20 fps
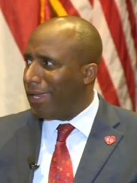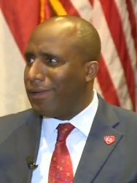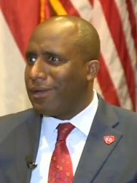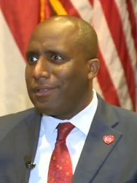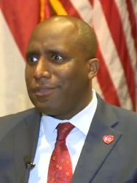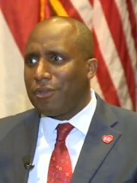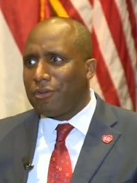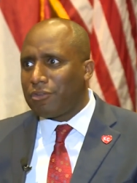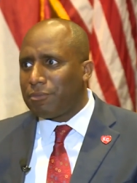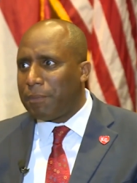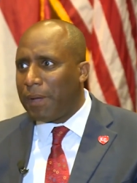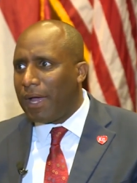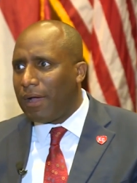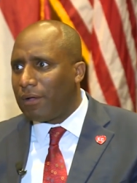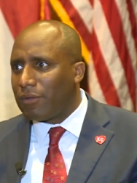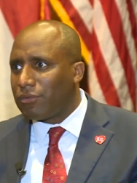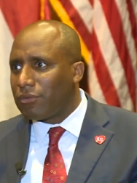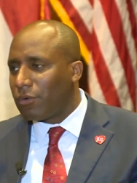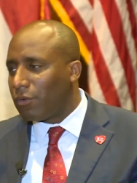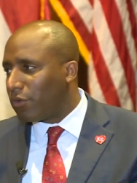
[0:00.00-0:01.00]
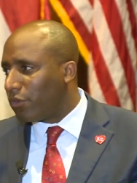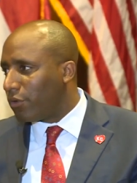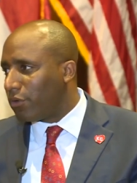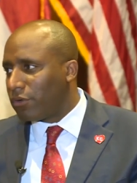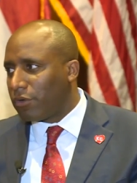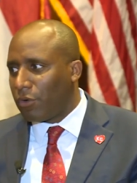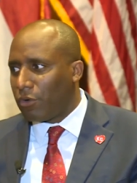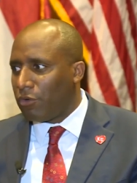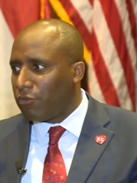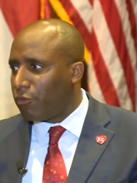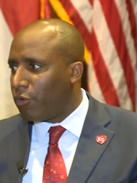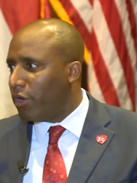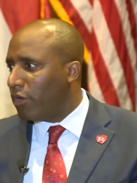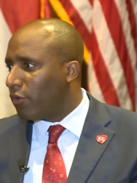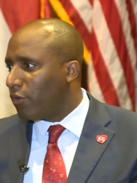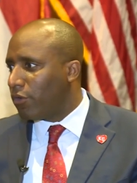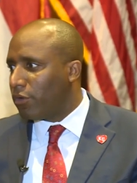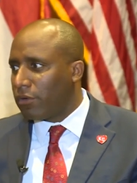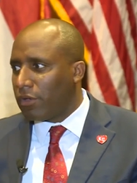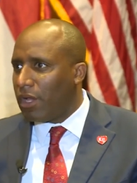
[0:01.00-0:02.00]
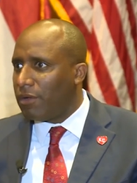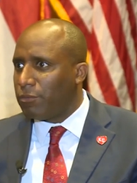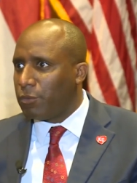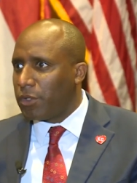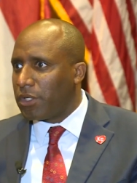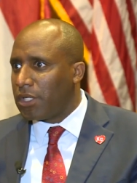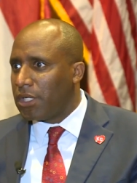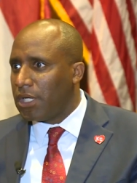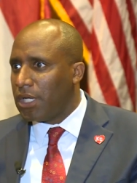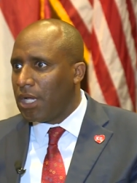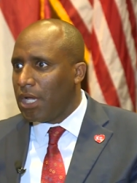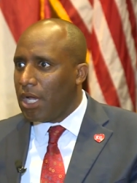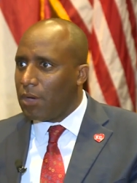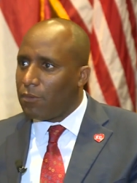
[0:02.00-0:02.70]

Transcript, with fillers: hitting their spouse or their girlfriend or their loved one,